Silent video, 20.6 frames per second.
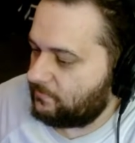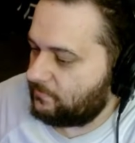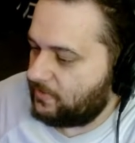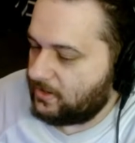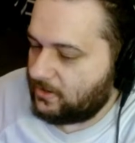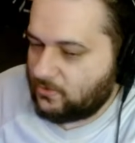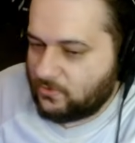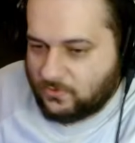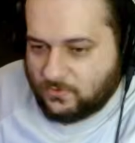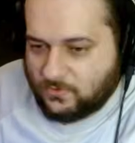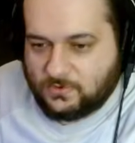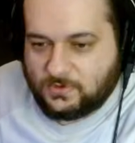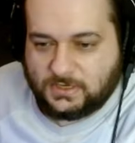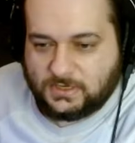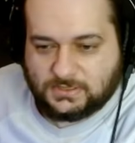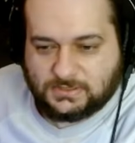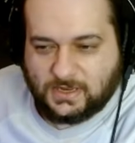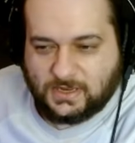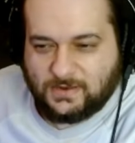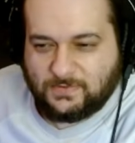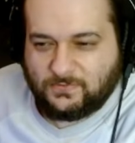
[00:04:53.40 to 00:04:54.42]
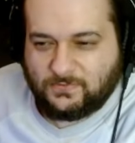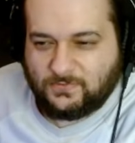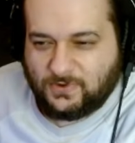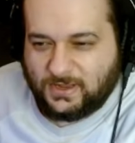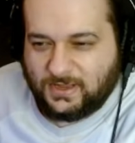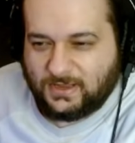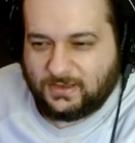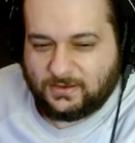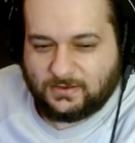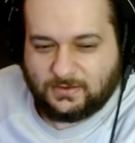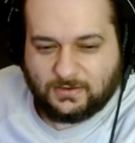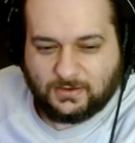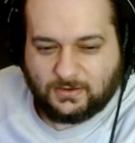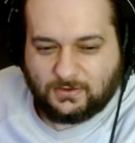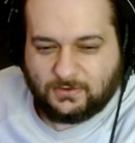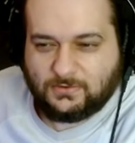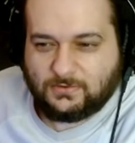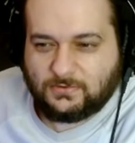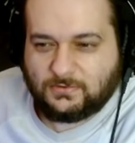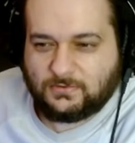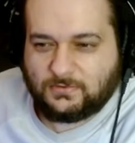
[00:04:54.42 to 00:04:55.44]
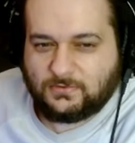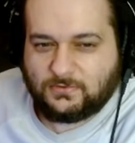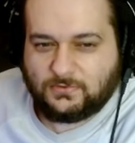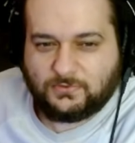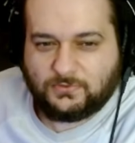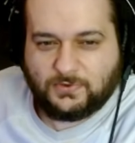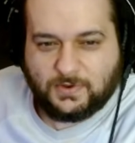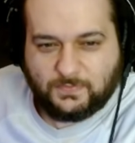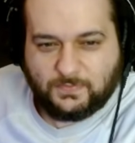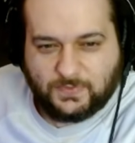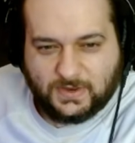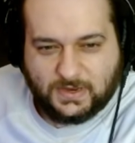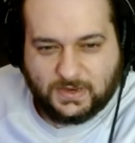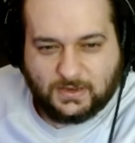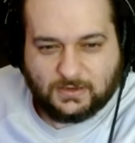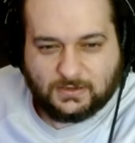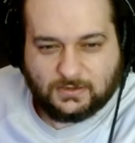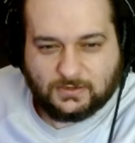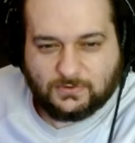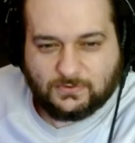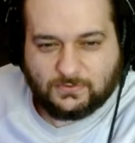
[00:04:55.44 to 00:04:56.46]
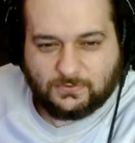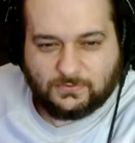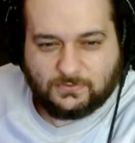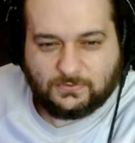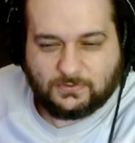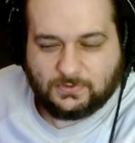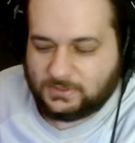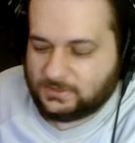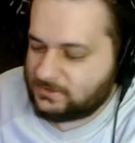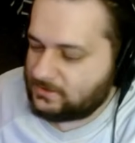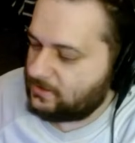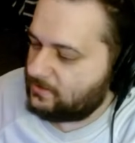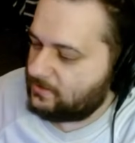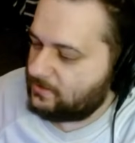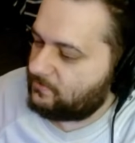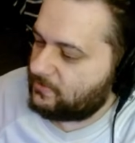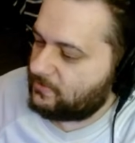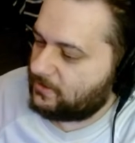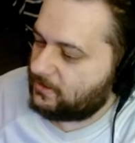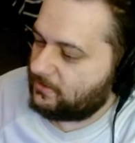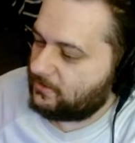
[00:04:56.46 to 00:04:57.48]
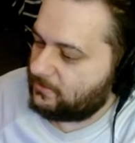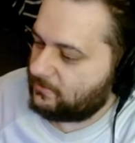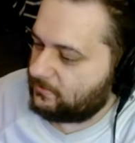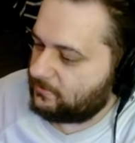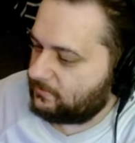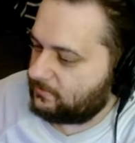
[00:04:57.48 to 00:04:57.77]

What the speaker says: But cool in the same way. A little creepy and cool in the same way.